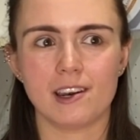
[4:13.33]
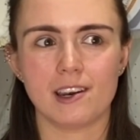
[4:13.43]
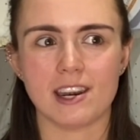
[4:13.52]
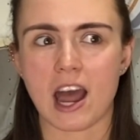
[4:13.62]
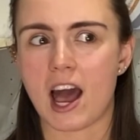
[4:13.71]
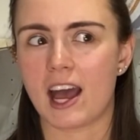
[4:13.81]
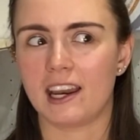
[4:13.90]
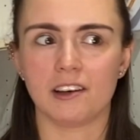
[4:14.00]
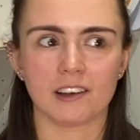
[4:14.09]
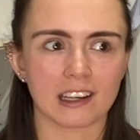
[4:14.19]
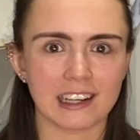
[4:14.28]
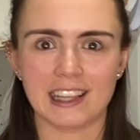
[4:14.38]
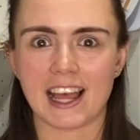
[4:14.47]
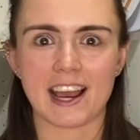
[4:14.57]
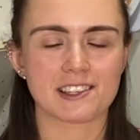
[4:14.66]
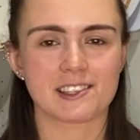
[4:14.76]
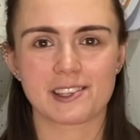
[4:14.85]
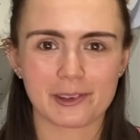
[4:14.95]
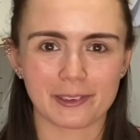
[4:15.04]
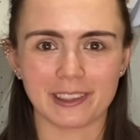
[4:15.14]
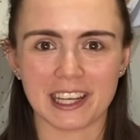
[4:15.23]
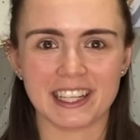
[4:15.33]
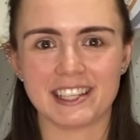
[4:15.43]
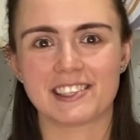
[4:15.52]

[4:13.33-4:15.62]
non-class related